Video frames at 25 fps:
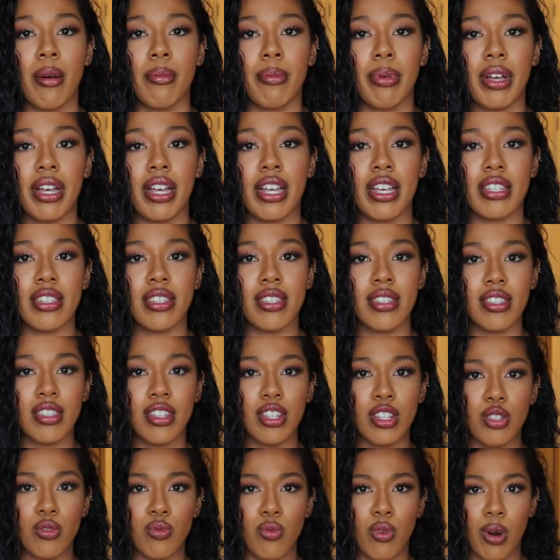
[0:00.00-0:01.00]
But since
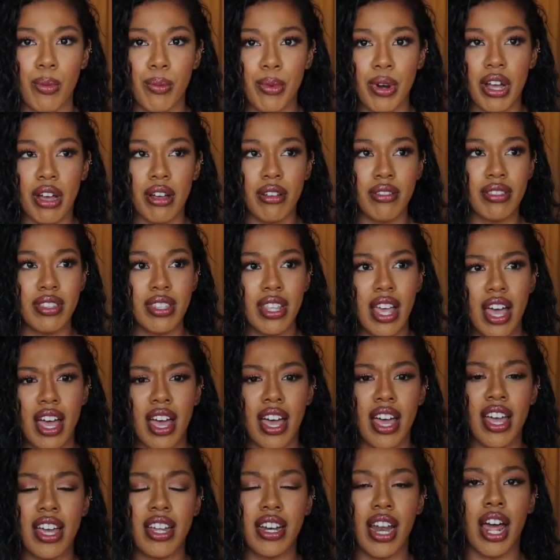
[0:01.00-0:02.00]
it's warmer
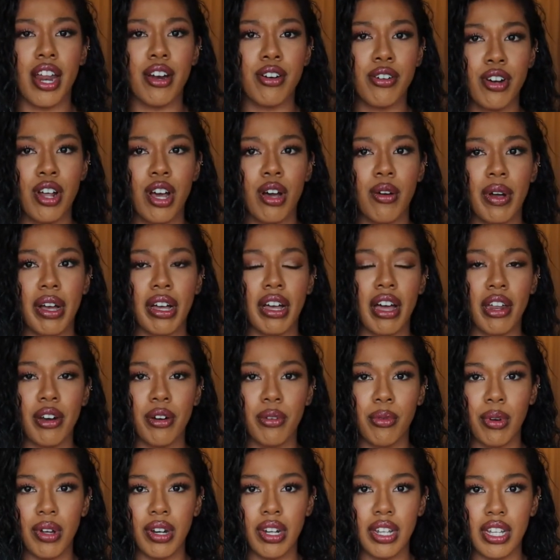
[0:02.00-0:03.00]
outside, I don't know, I
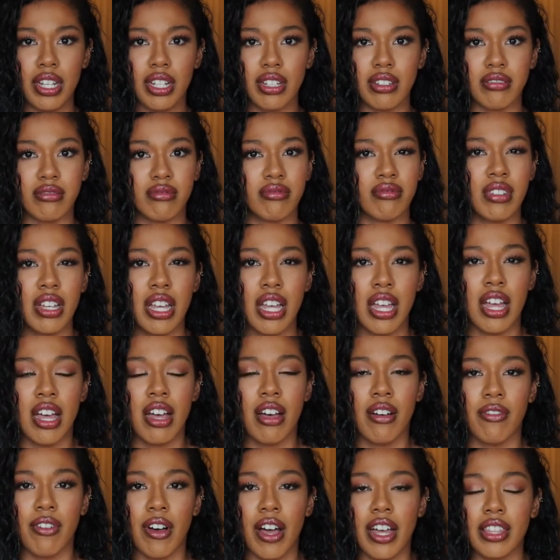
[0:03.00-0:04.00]
kinda wanna
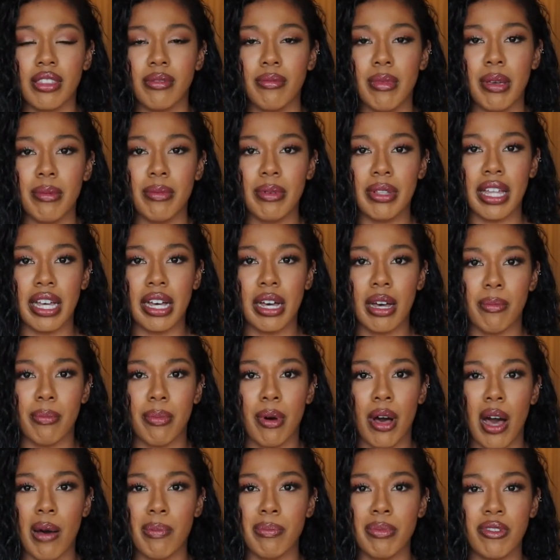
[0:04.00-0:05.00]
find maybe like a
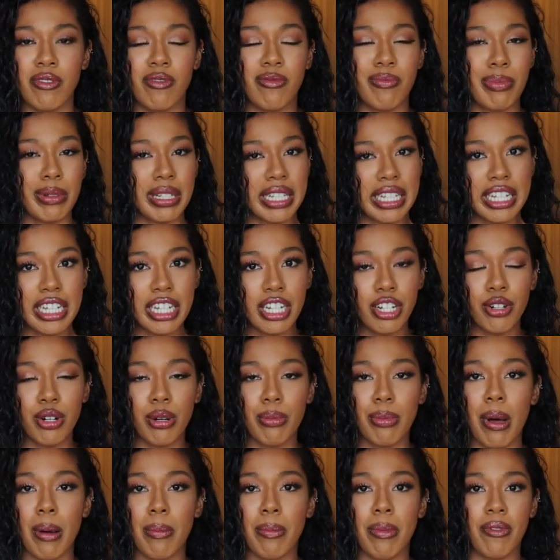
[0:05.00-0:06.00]
pop of bling or
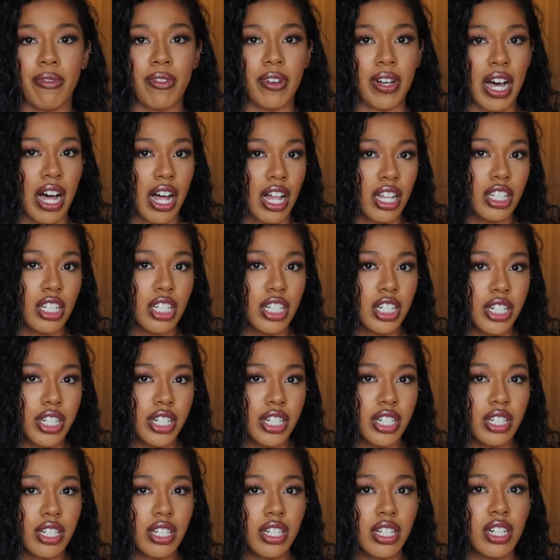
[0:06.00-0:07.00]
a pop of
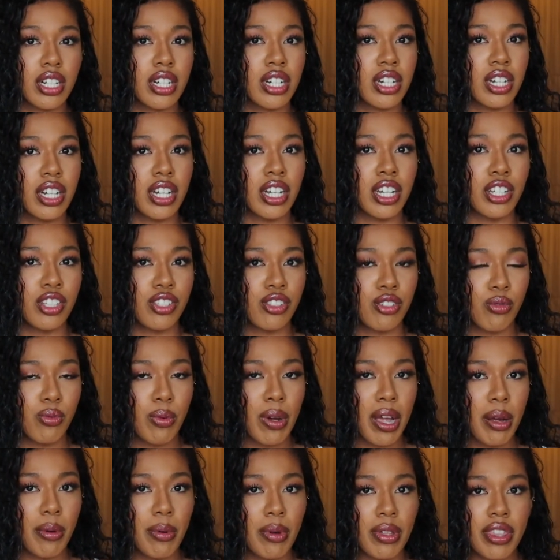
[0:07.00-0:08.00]
color to
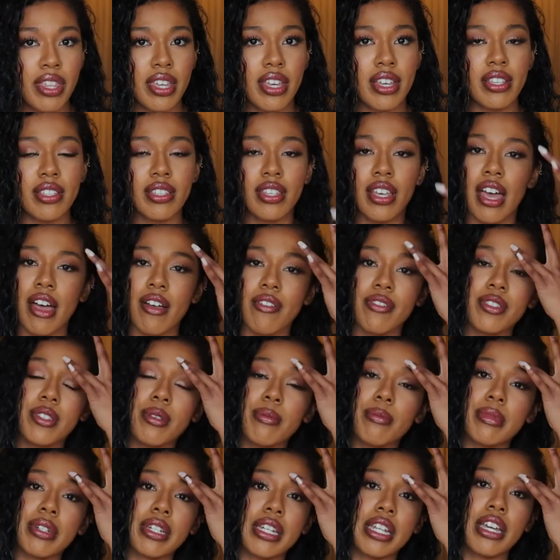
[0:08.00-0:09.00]
wear with this. I have
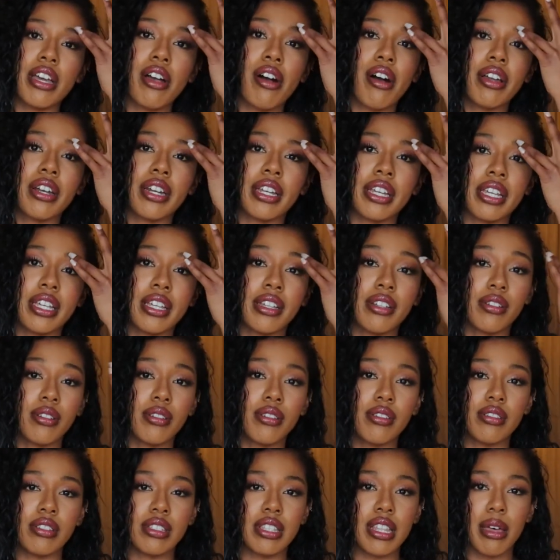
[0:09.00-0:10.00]
some neon
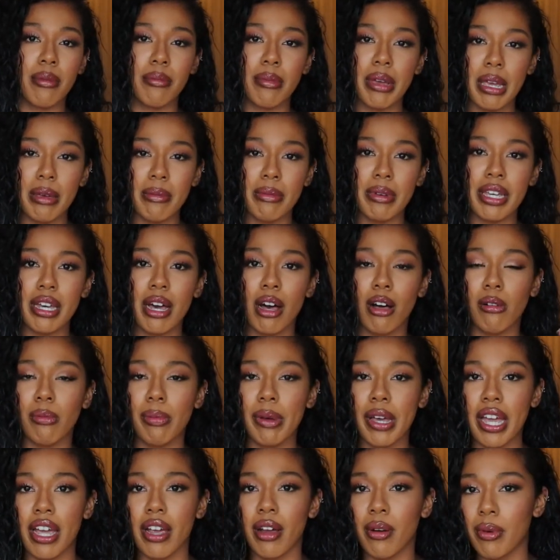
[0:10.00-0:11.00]
heels that maybe I'll
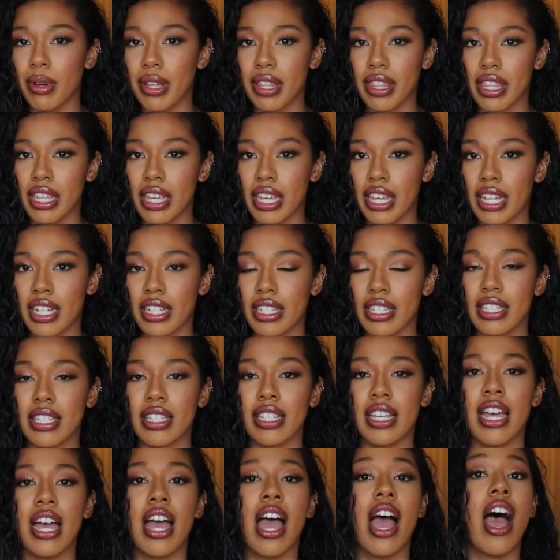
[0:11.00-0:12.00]
pair with it.
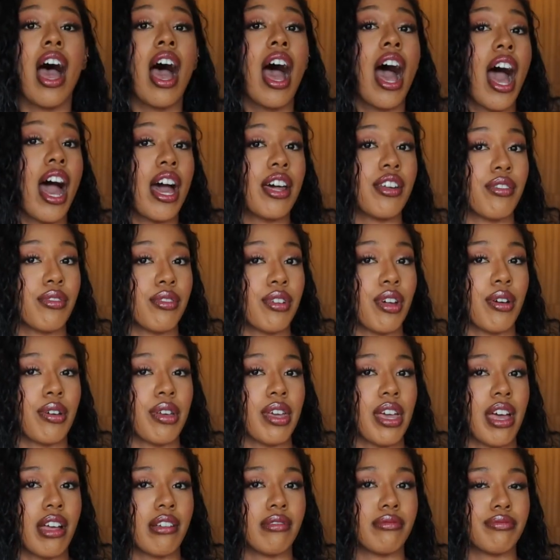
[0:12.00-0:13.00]
I don't know
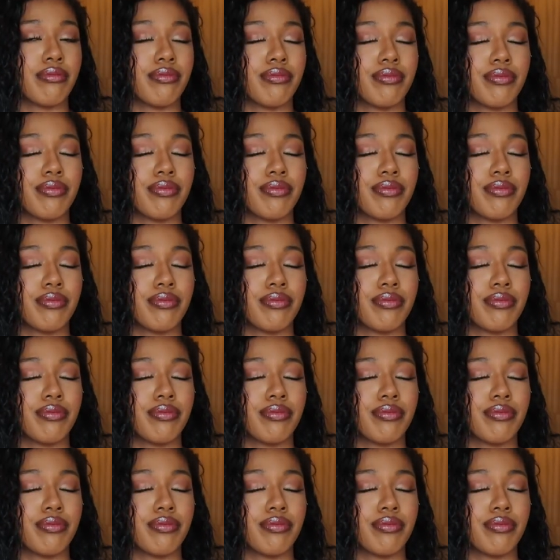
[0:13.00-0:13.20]
yet.